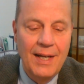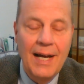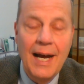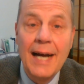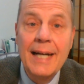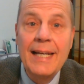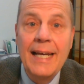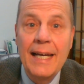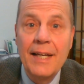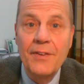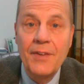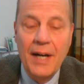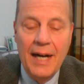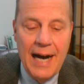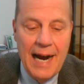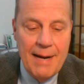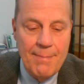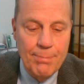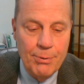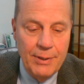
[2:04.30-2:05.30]
Again, the
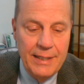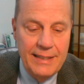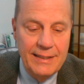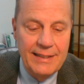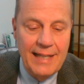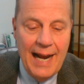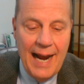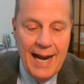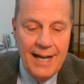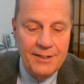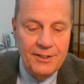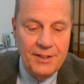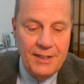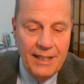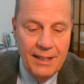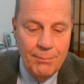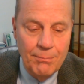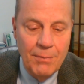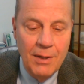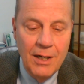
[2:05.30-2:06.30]
high priest asked
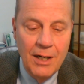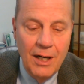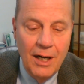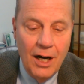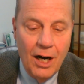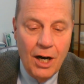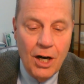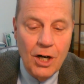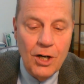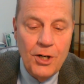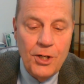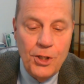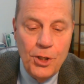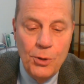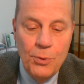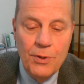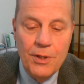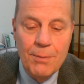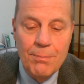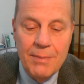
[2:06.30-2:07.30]
him, Are
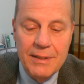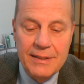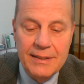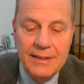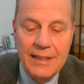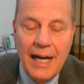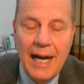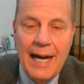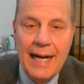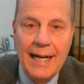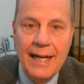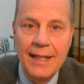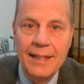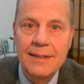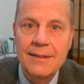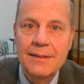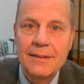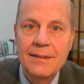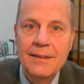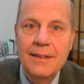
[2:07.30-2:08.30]
you the Messiah,
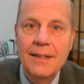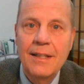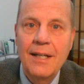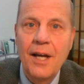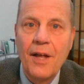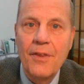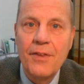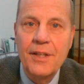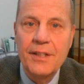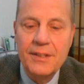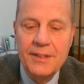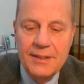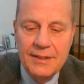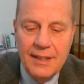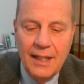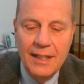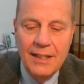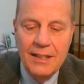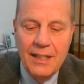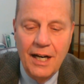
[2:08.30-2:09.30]
the
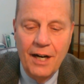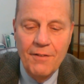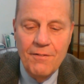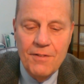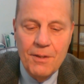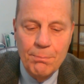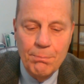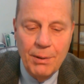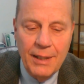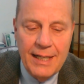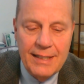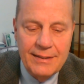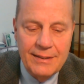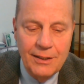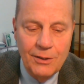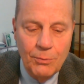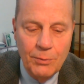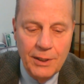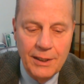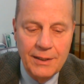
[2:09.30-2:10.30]
Son of the
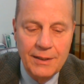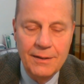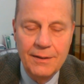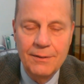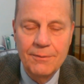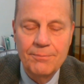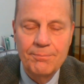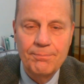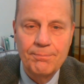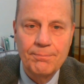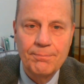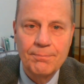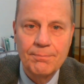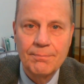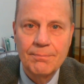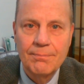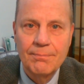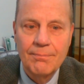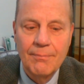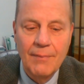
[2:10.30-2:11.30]
Blessed One?
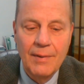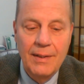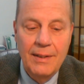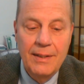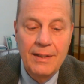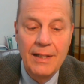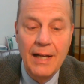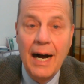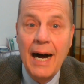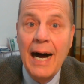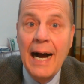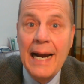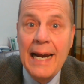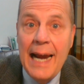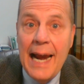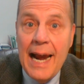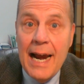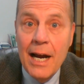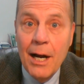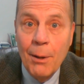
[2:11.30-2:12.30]
I
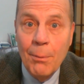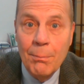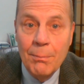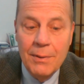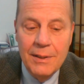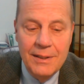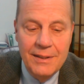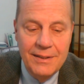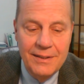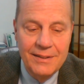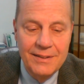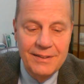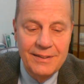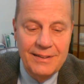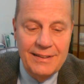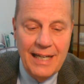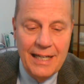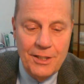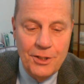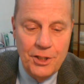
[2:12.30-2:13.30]
am,
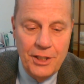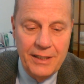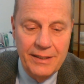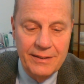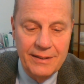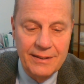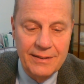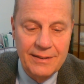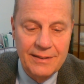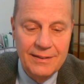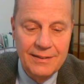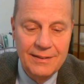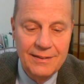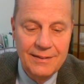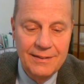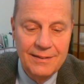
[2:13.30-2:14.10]
said Jesus.